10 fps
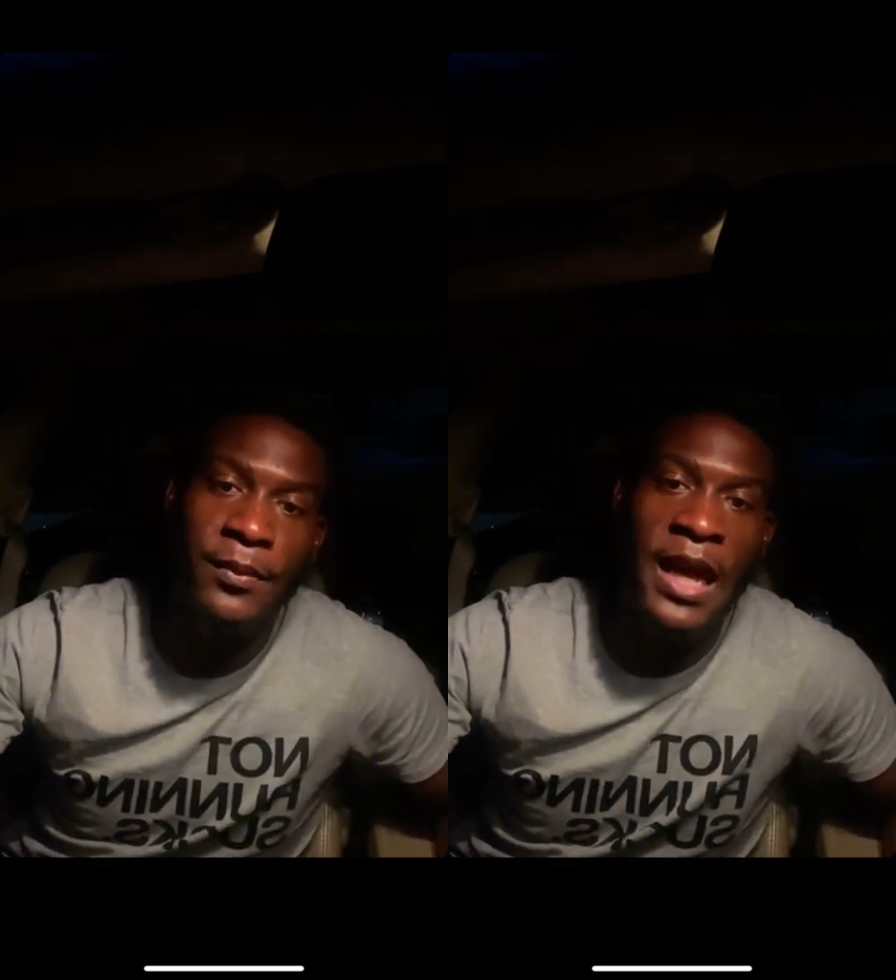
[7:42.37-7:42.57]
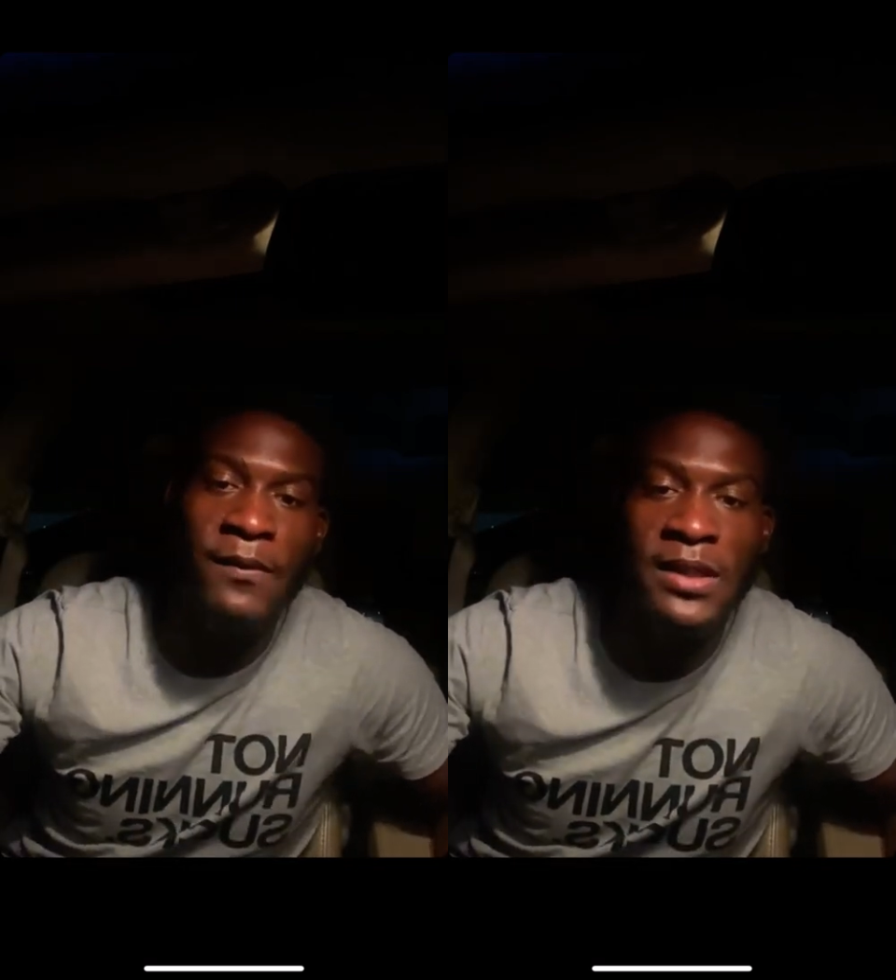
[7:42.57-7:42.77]

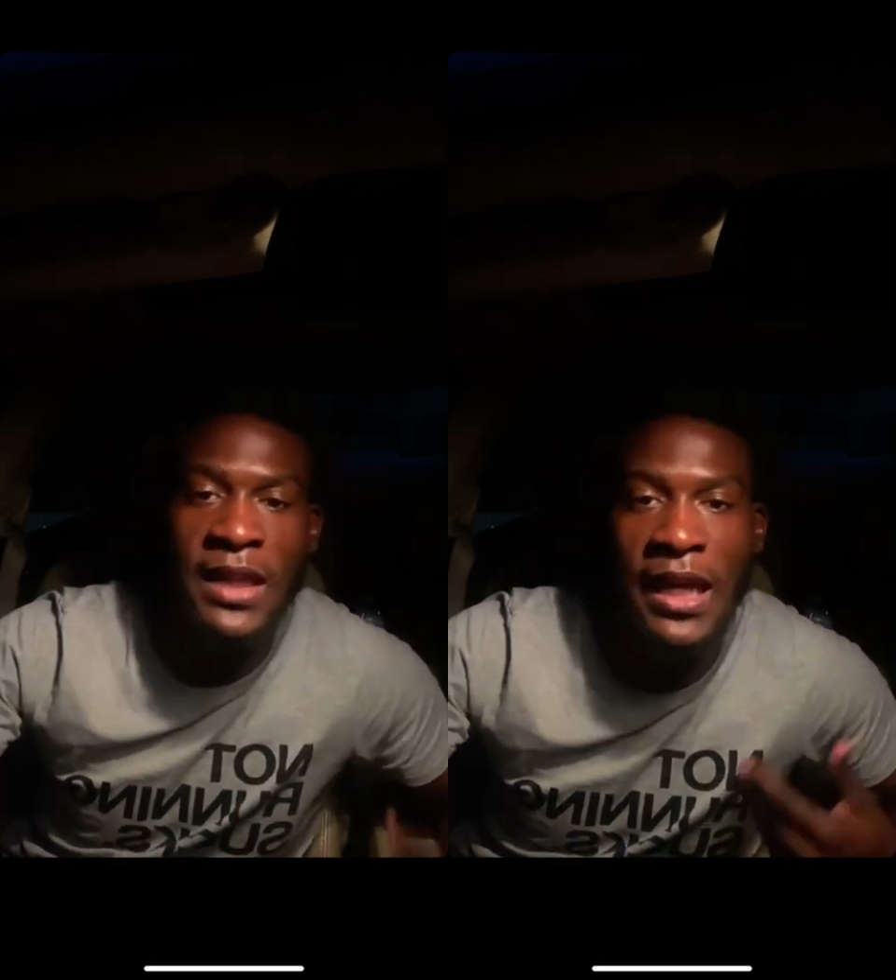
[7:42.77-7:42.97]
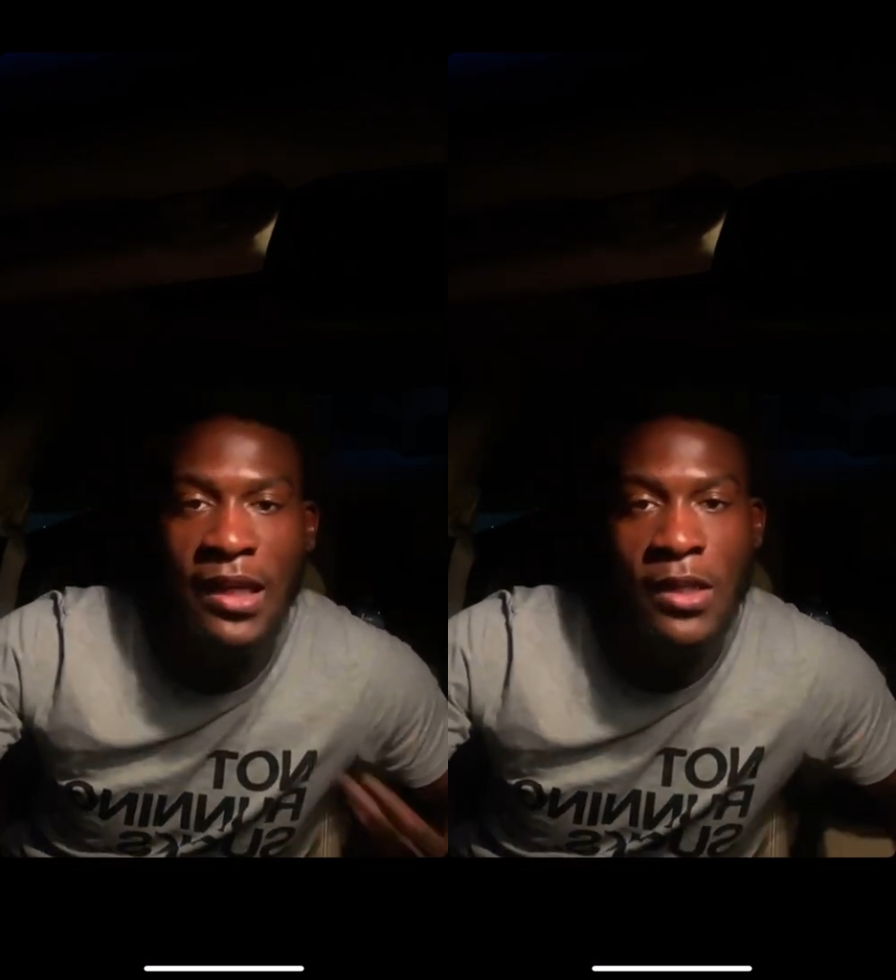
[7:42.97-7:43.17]

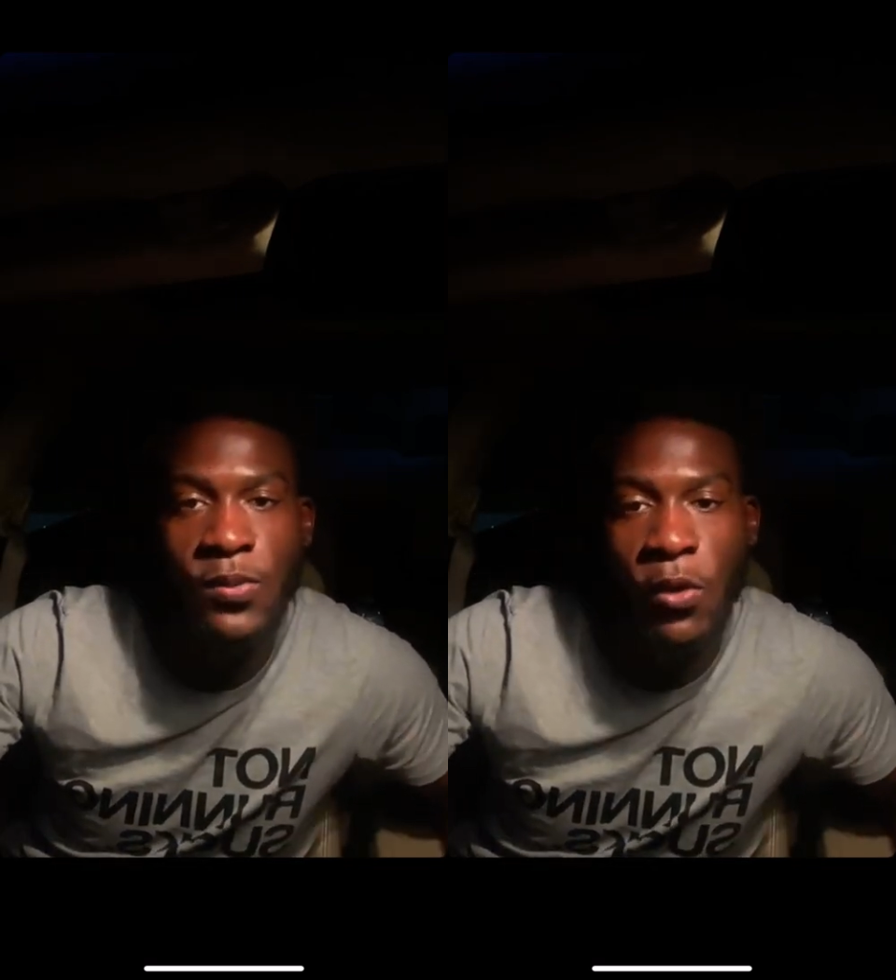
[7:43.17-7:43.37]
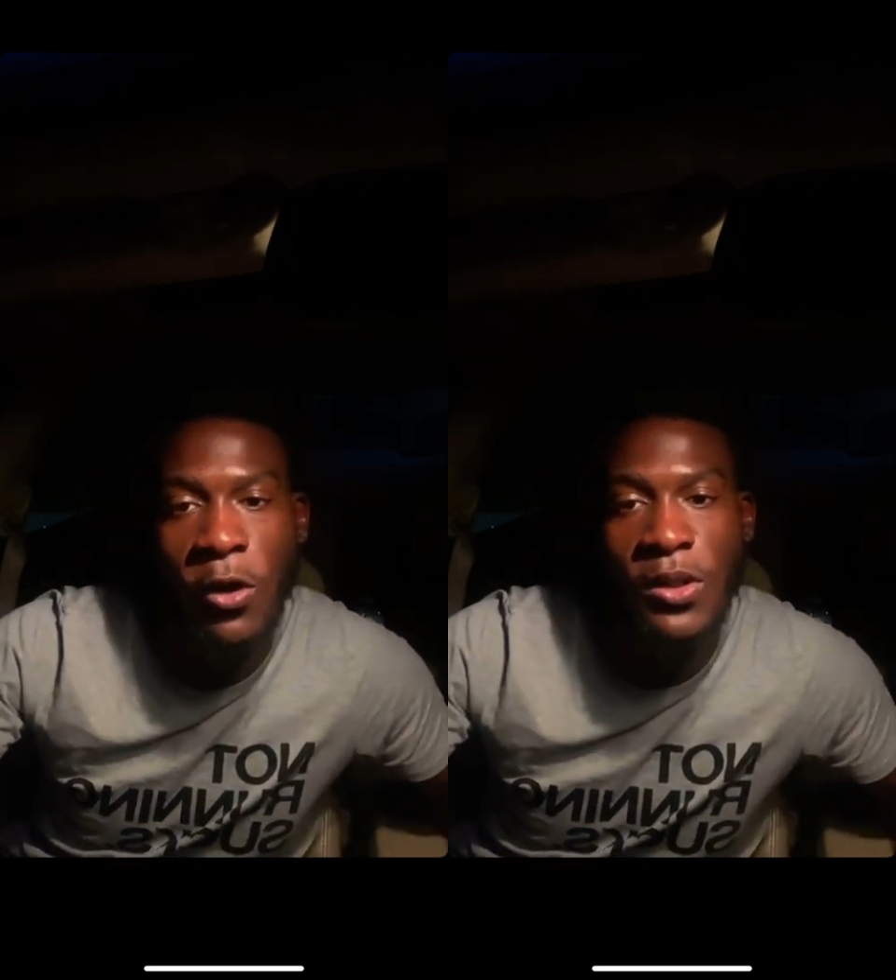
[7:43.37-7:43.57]
everything in this
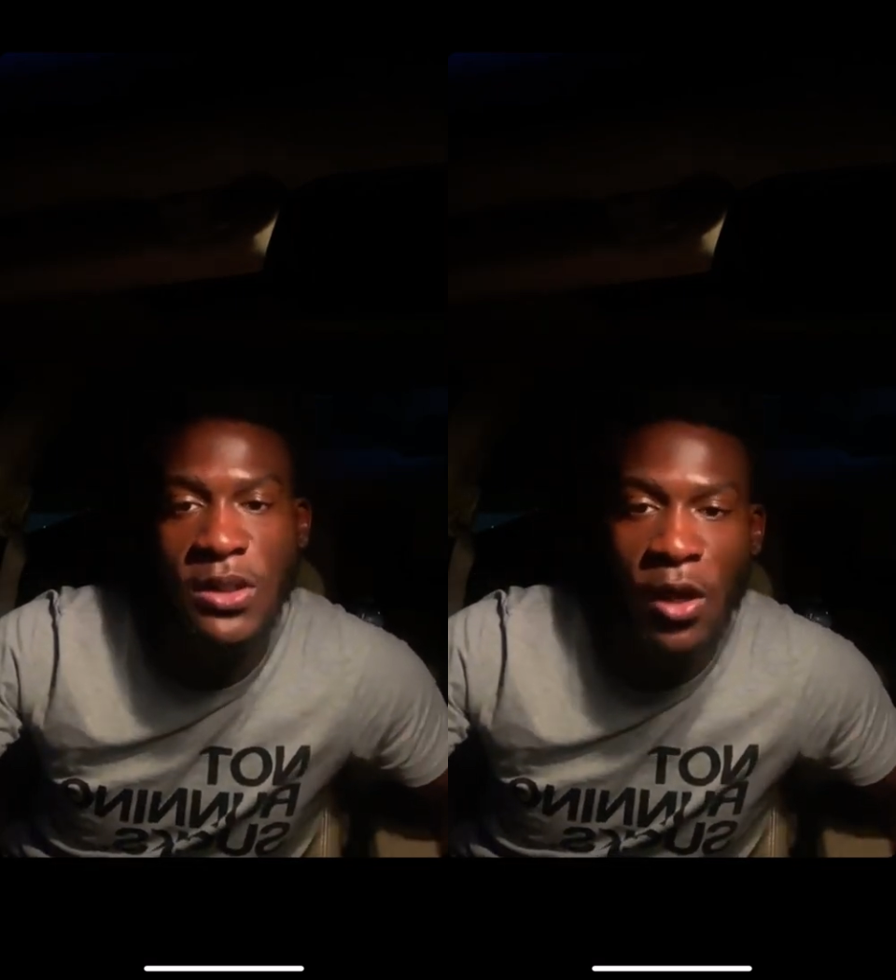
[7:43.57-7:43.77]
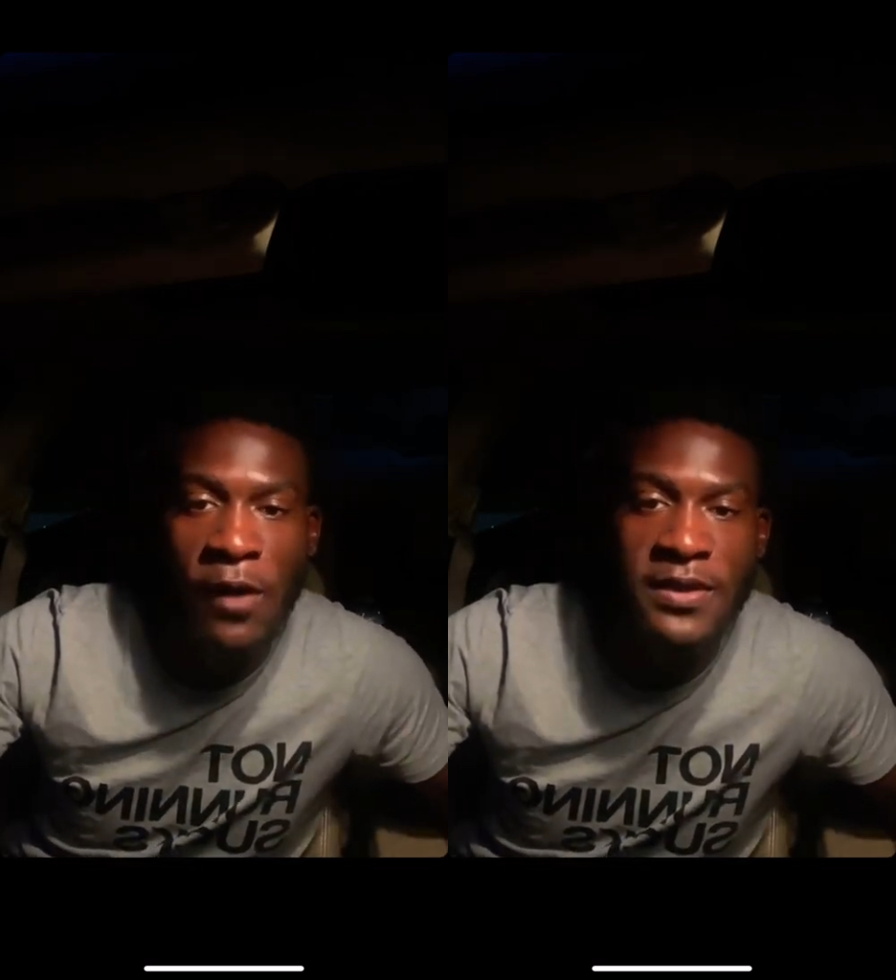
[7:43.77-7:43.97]
world
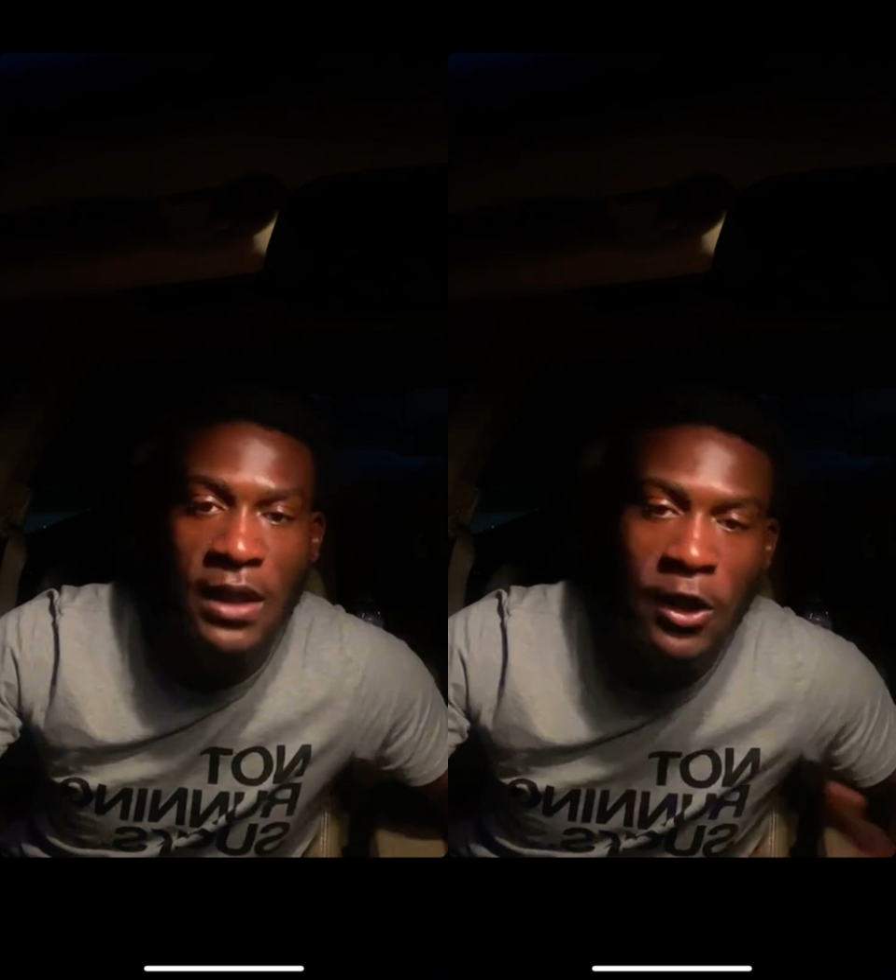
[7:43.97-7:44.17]
serves the